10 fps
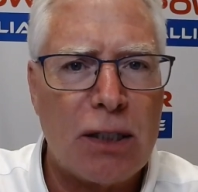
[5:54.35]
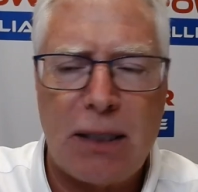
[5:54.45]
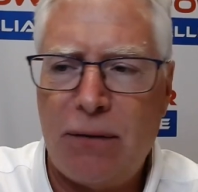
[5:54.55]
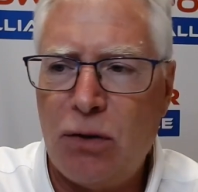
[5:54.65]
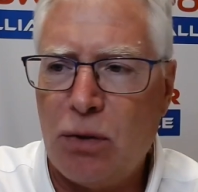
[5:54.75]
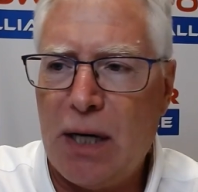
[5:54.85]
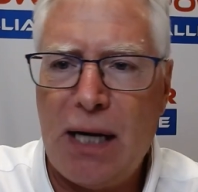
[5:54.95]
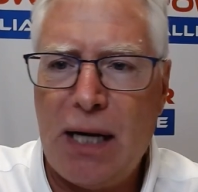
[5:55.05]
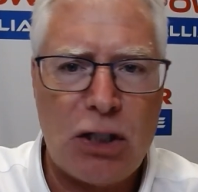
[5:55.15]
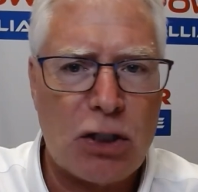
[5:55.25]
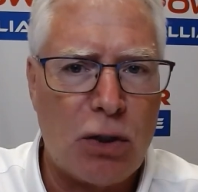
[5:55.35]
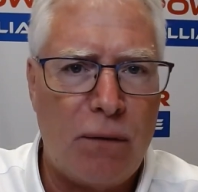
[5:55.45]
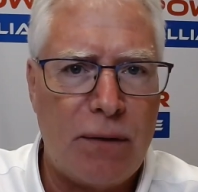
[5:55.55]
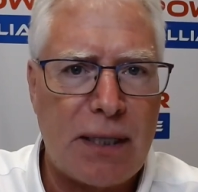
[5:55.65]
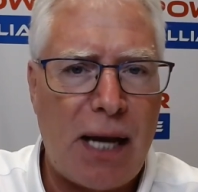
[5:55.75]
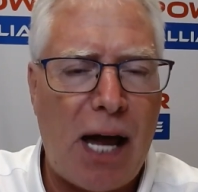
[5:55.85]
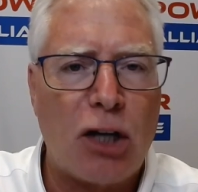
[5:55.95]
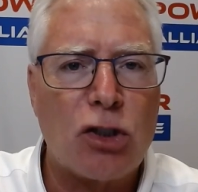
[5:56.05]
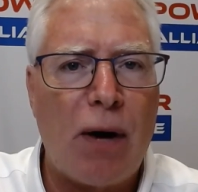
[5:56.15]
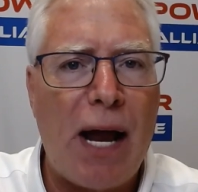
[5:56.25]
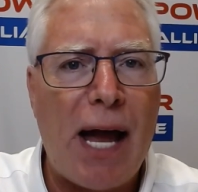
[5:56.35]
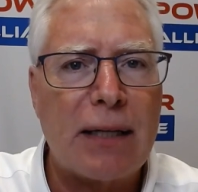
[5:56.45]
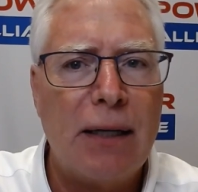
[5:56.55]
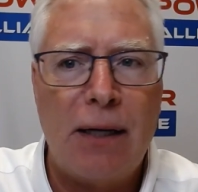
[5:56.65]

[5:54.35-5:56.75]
If you get a service contract